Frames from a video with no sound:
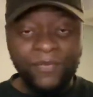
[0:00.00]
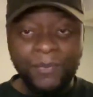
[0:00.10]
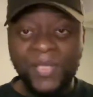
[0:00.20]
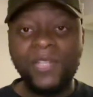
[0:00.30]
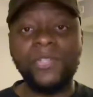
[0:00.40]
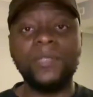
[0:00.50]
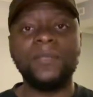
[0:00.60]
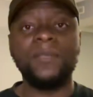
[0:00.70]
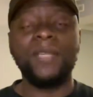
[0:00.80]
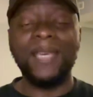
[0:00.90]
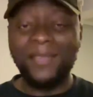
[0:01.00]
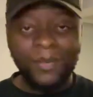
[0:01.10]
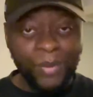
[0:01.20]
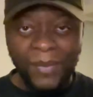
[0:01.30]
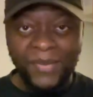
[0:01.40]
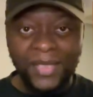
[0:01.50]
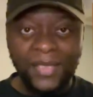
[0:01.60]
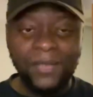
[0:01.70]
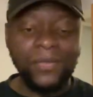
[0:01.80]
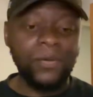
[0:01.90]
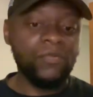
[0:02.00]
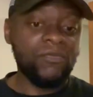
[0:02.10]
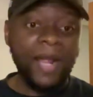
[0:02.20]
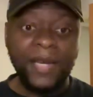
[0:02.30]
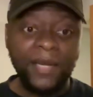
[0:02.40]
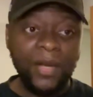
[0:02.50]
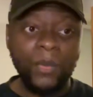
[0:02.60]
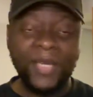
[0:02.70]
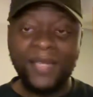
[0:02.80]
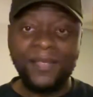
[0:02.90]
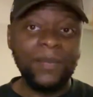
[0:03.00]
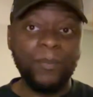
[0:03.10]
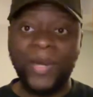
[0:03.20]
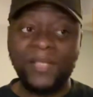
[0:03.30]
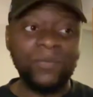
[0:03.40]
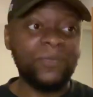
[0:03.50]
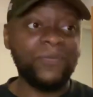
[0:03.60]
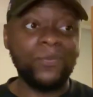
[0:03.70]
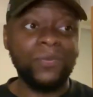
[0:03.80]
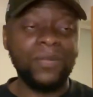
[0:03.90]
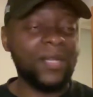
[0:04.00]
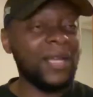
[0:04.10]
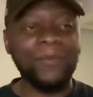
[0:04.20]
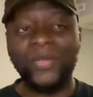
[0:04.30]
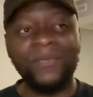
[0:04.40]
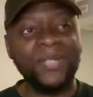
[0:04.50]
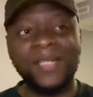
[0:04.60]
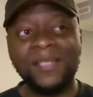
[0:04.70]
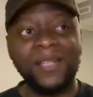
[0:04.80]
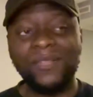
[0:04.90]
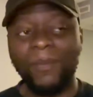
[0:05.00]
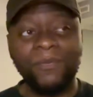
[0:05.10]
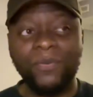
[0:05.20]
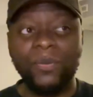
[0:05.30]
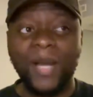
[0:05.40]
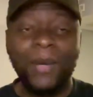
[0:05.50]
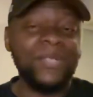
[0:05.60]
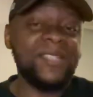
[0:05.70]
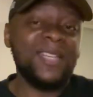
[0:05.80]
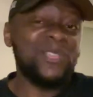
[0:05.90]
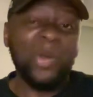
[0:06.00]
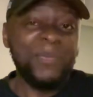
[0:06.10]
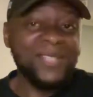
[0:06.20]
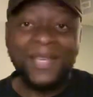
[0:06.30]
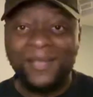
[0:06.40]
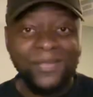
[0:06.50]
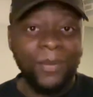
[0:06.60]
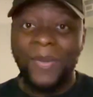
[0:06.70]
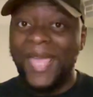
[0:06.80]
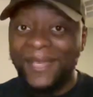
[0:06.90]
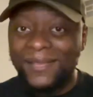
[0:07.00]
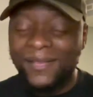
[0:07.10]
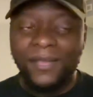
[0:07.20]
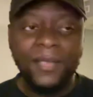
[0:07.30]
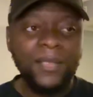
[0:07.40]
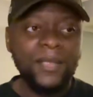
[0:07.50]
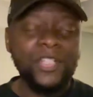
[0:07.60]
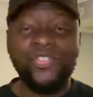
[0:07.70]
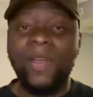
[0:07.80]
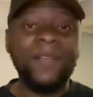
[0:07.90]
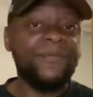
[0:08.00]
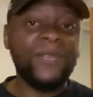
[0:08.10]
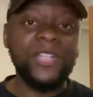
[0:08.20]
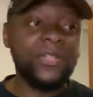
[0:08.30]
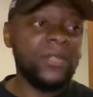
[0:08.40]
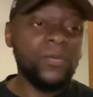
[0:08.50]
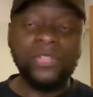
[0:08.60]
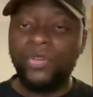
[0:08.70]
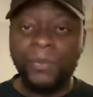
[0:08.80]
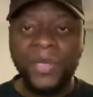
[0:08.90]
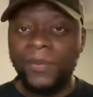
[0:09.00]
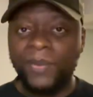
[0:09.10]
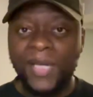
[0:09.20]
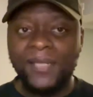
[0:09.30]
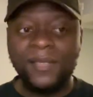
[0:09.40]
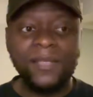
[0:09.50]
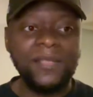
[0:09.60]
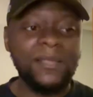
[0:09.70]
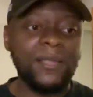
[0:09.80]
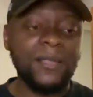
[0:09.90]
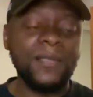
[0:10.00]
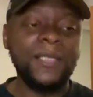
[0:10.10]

position in the Premier League. So right now it's a battle for, I'm not even going to say top 4, but I would say top 6, top 8. Try and finish in those European places to